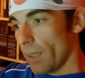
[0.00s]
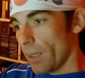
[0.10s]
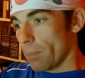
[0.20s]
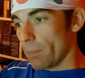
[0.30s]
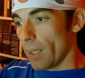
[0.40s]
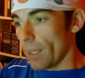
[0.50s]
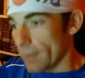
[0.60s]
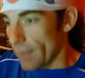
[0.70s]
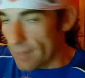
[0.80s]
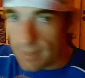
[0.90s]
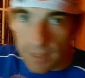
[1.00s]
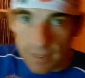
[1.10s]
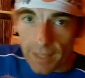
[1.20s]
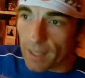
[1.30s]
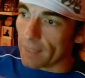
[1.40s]
But as I said, I
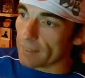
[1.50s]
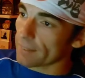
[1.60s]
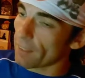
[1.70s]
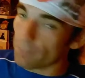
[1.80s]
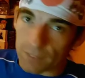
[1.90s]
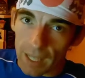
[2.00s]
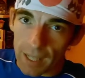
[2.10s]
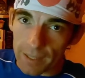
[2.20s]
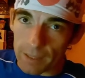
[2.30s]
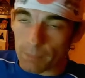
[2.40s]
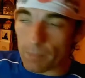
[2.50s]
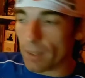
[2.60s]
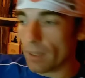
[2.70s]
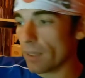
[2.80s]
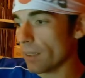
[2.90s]
had a tough time
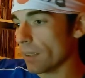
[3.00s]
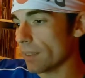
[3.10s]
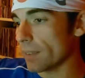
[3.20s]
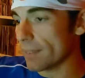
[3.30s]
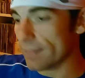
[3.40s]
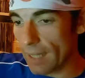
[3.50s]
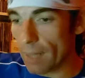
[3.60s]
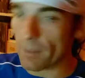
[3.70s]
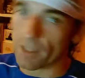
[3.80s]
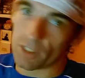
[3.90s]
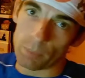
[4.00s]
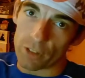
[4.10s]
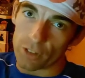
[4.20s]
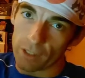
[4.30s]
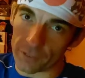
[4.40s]
this summer,
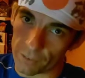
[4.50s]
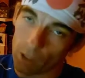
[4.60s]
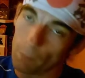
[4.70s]
especially from